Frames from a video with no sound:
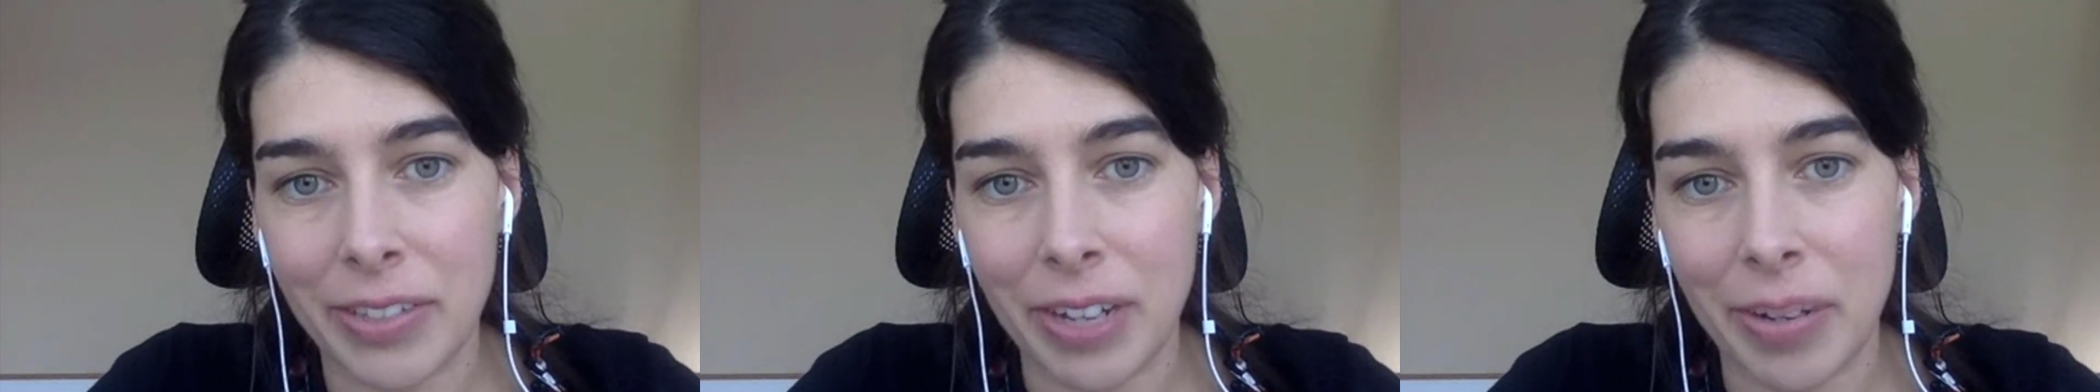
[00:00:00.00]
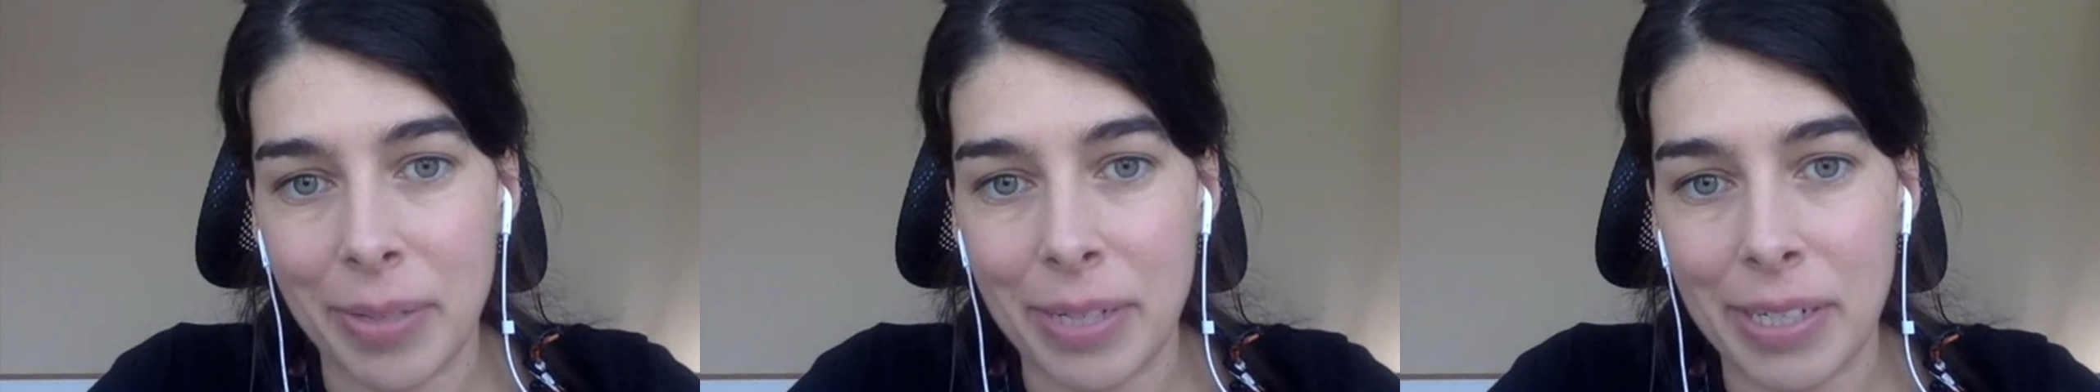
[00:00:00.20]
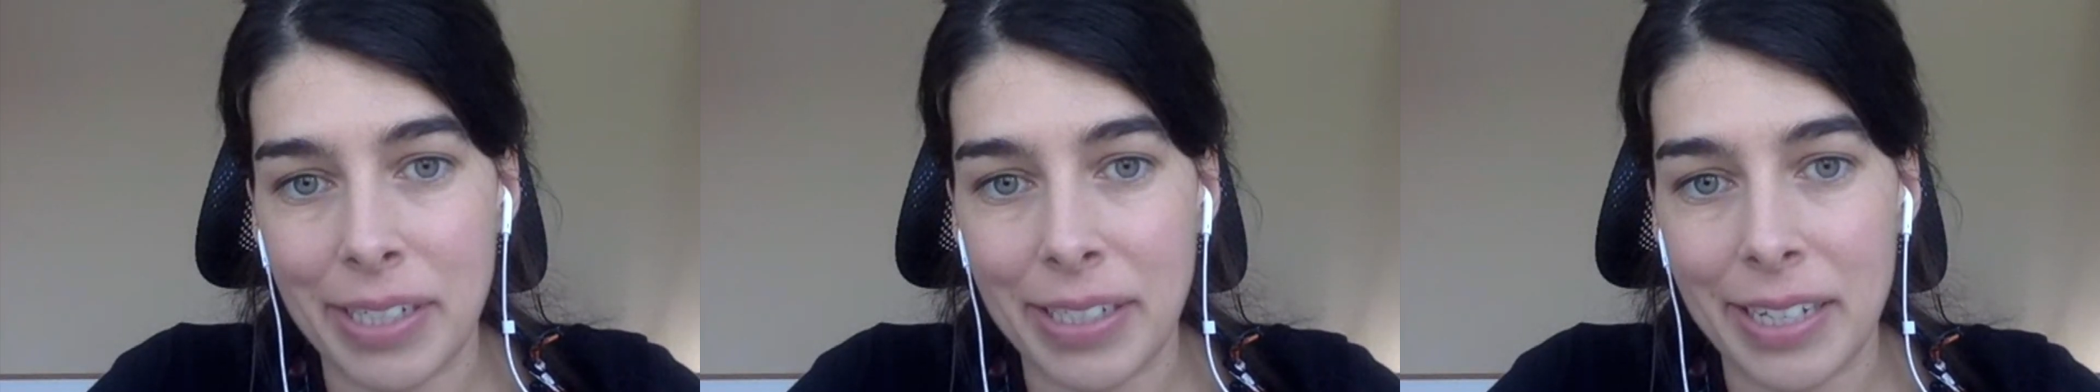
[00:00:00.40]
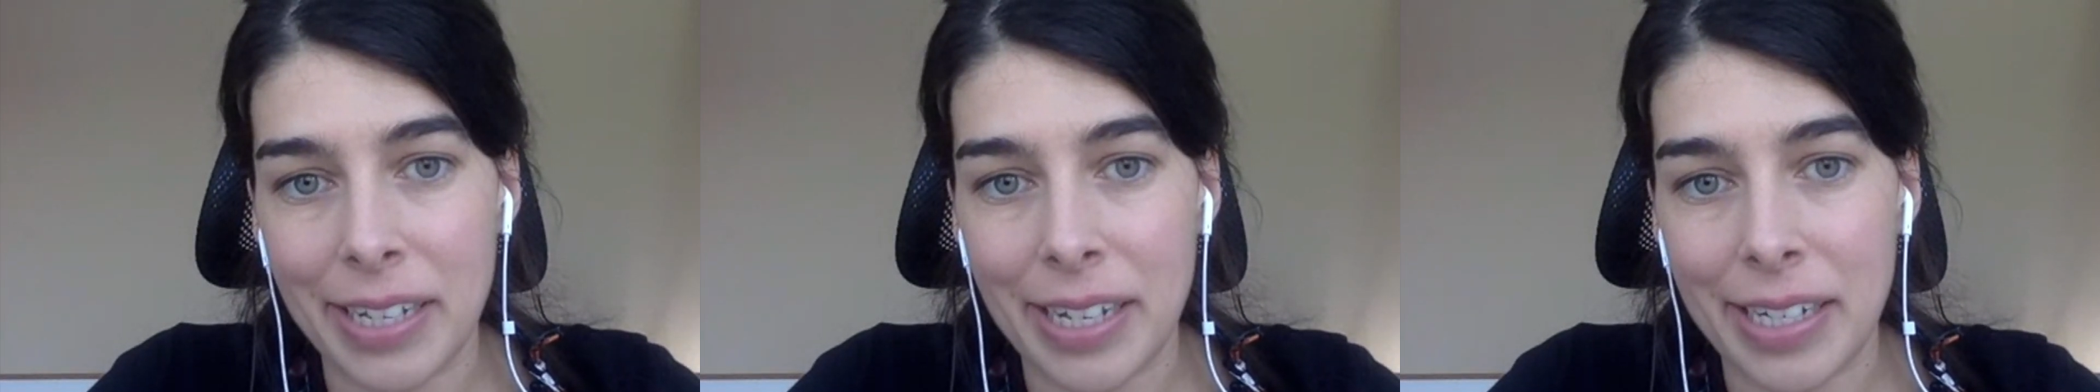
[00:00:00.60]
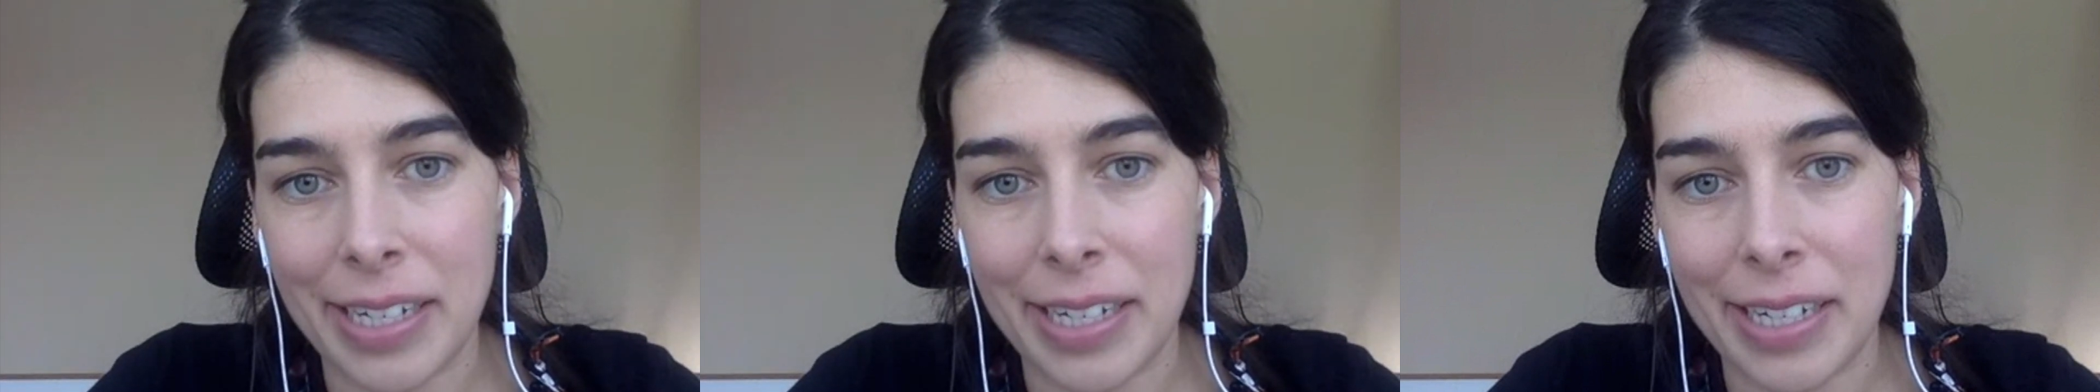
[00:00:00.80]
crime has
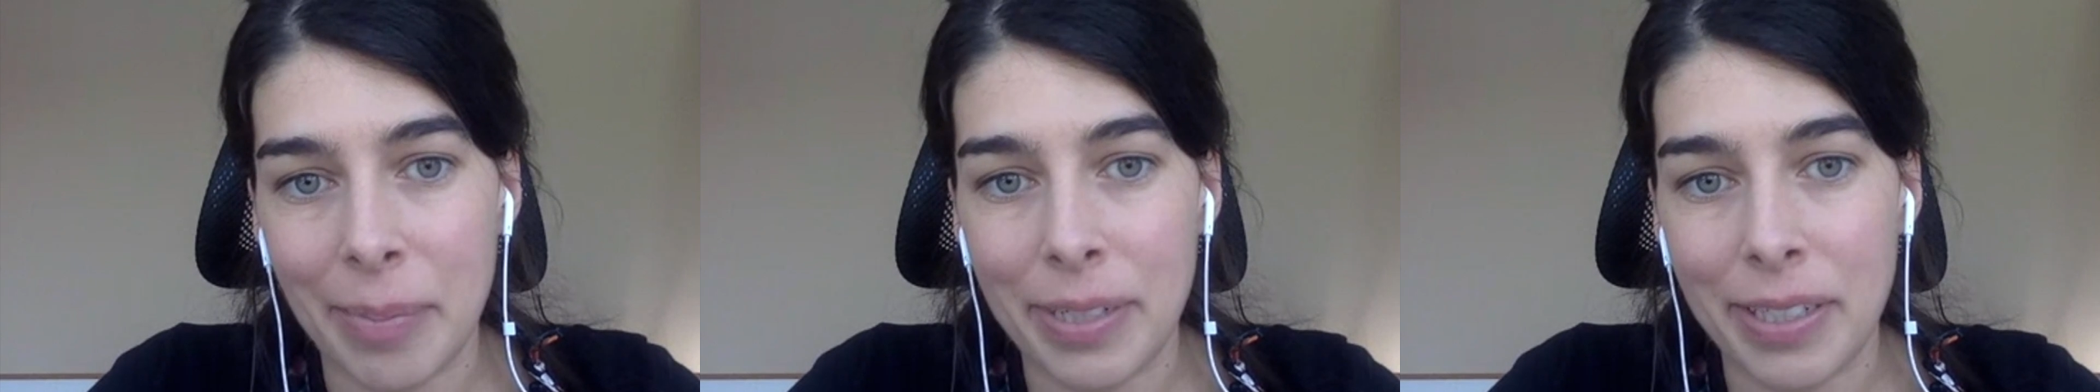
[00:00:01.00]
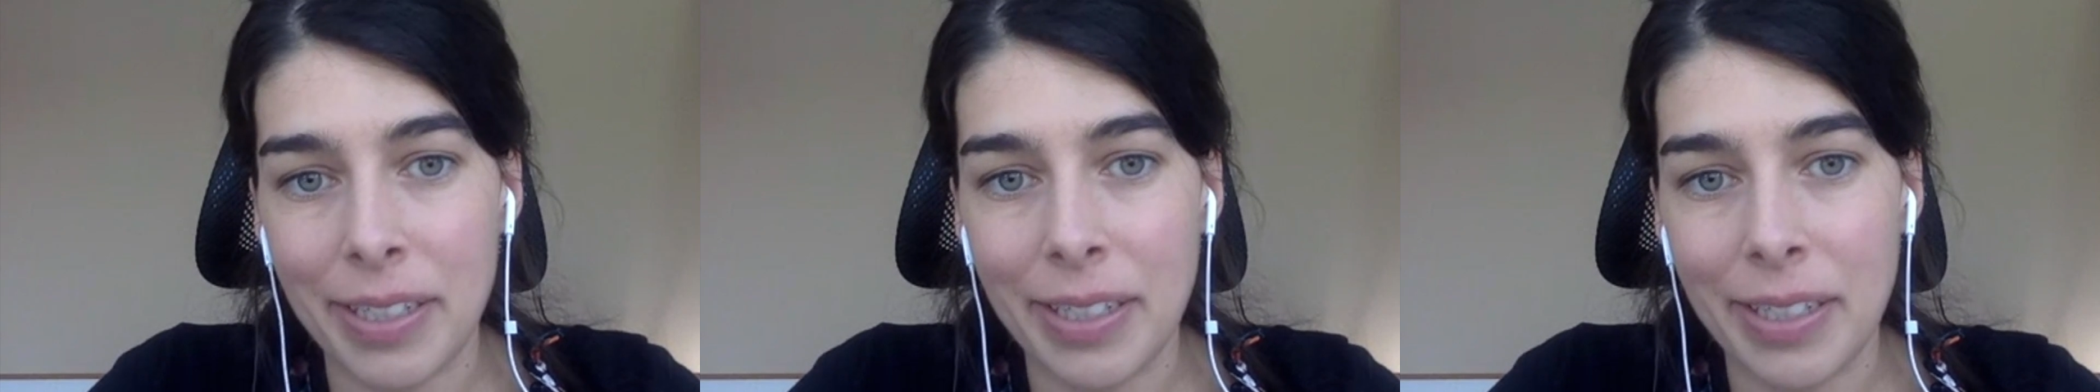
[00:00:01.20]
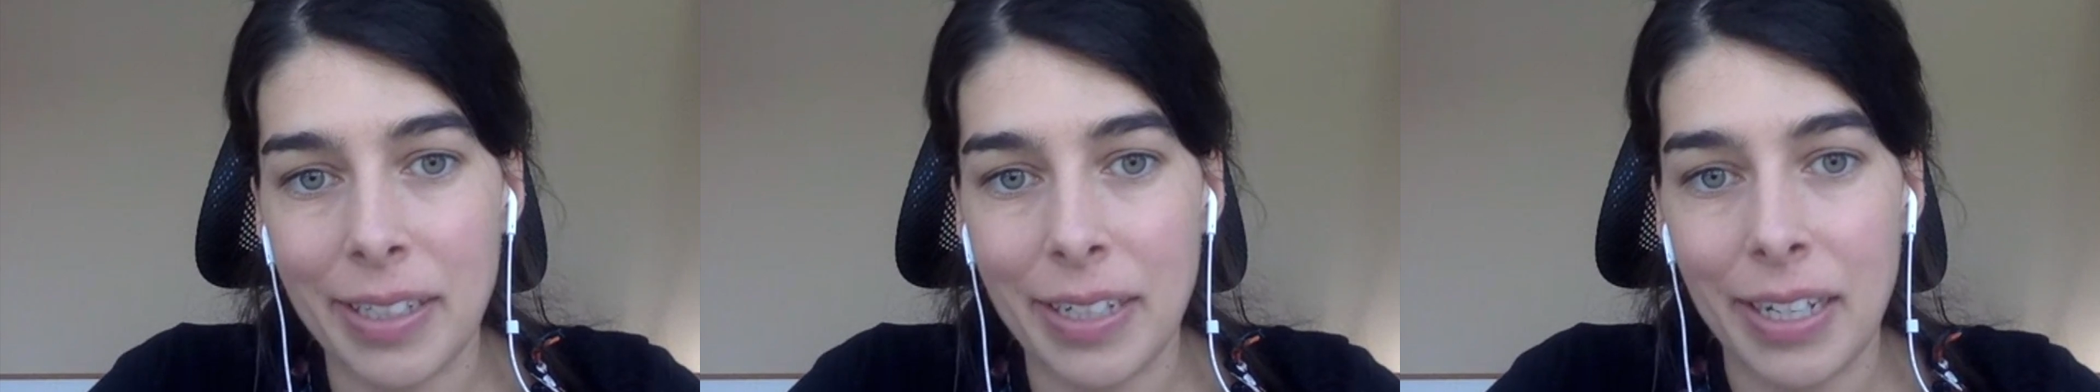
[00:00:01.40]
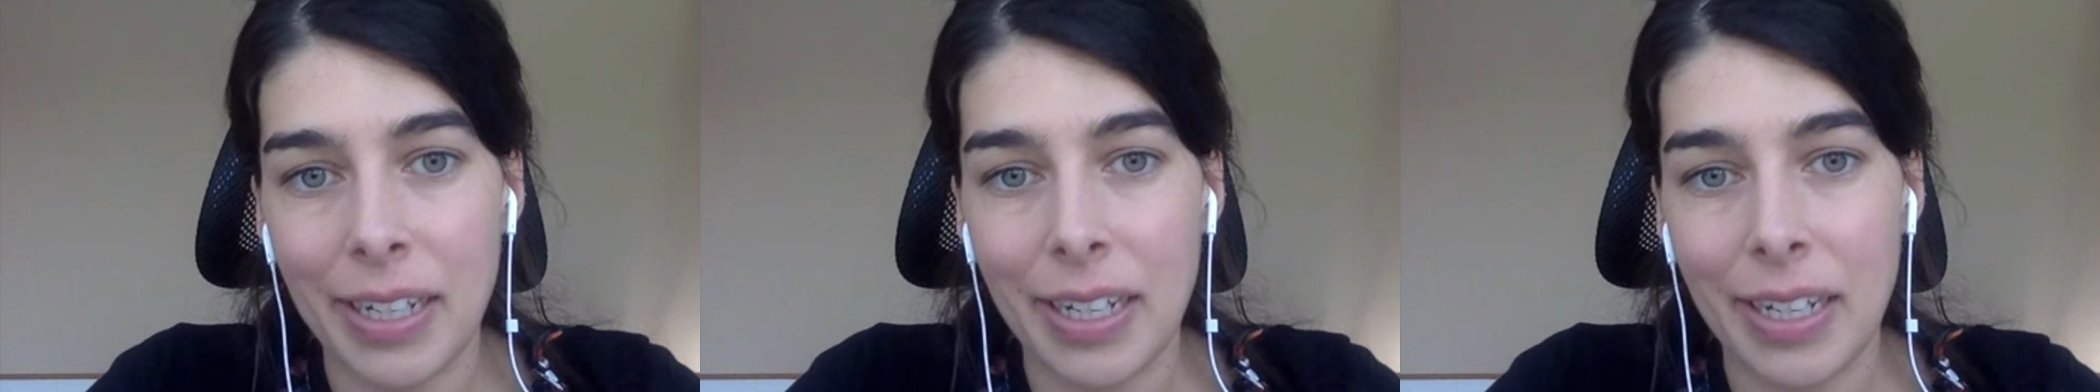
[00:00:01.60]
adapted.